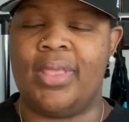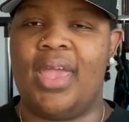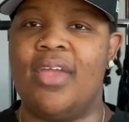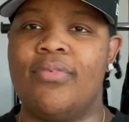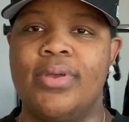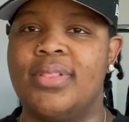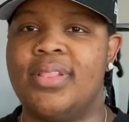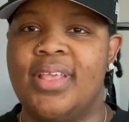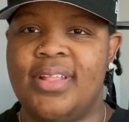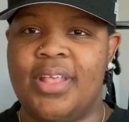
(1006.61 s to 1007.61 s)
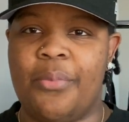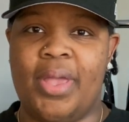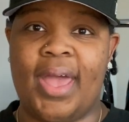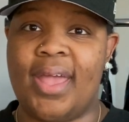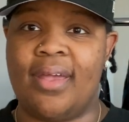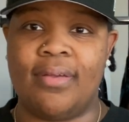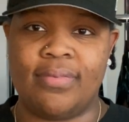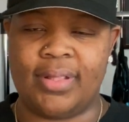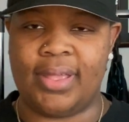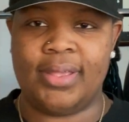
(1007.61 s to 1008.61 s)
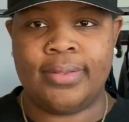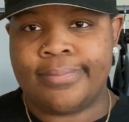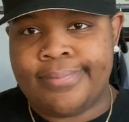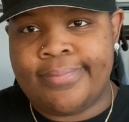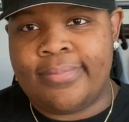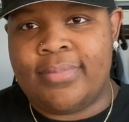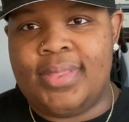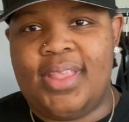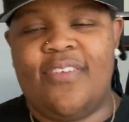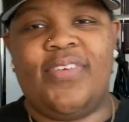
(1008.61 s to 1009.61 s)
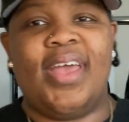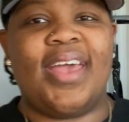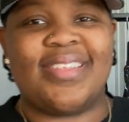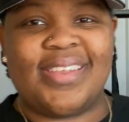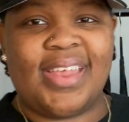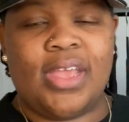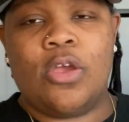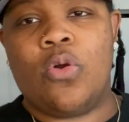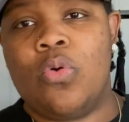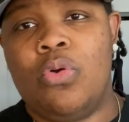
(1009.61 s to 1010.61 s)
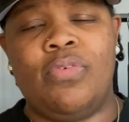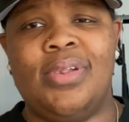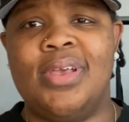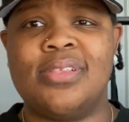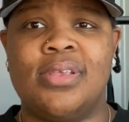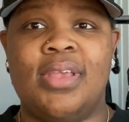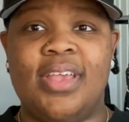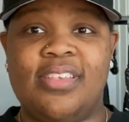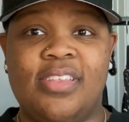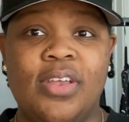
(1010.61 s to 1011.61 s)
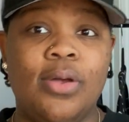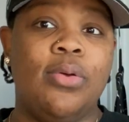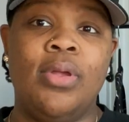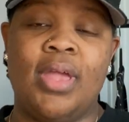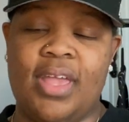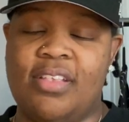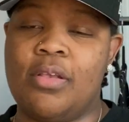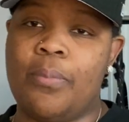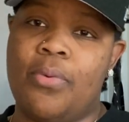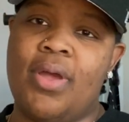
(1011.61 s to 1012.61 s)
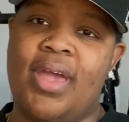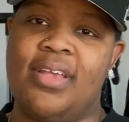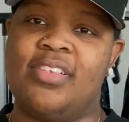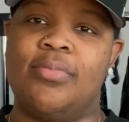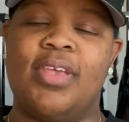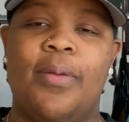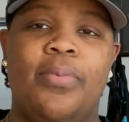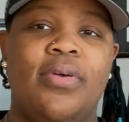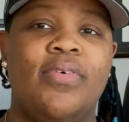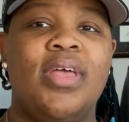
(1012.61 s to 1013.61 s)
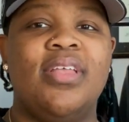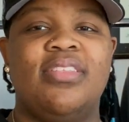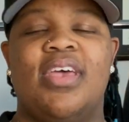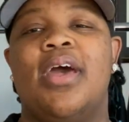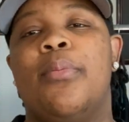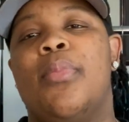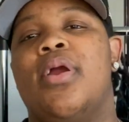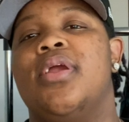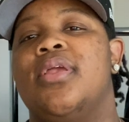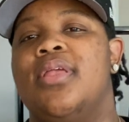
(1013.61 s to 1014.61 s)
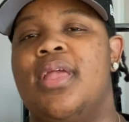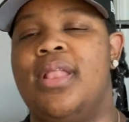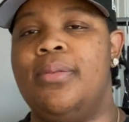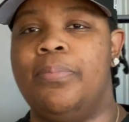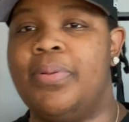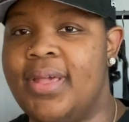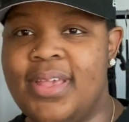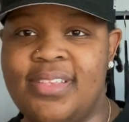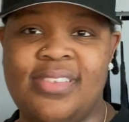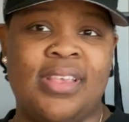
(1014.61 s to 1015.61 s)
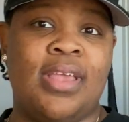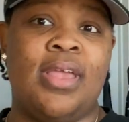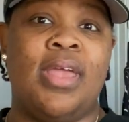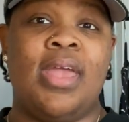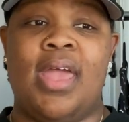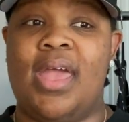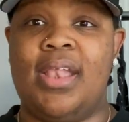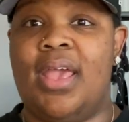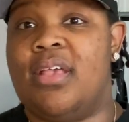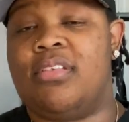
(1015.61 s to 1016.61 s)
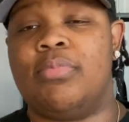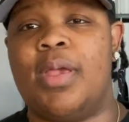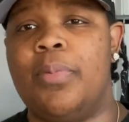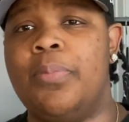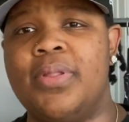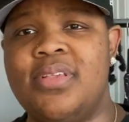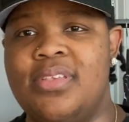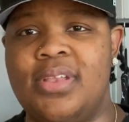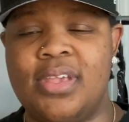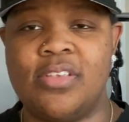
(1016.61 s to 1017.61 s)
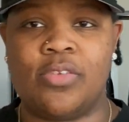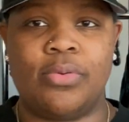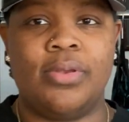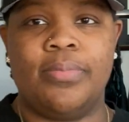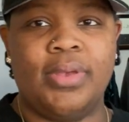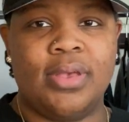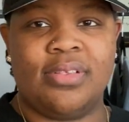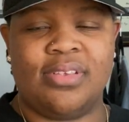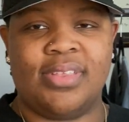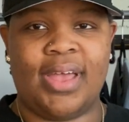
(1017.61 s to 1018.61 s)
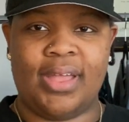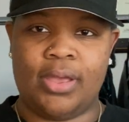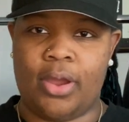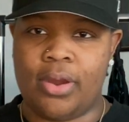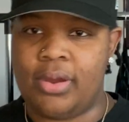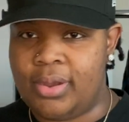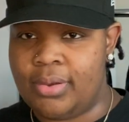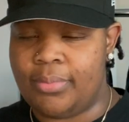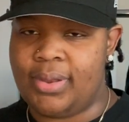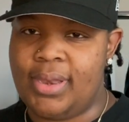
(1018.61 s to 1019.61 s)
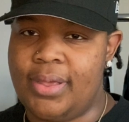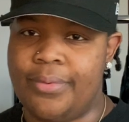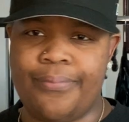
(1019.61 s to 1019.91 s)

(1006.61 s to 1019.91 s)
every other thing that we have. Like, if it has a date, cool. If it doesn't, it still at some point has some type of time mark and place, and it has some type of place in history because it's not current right now.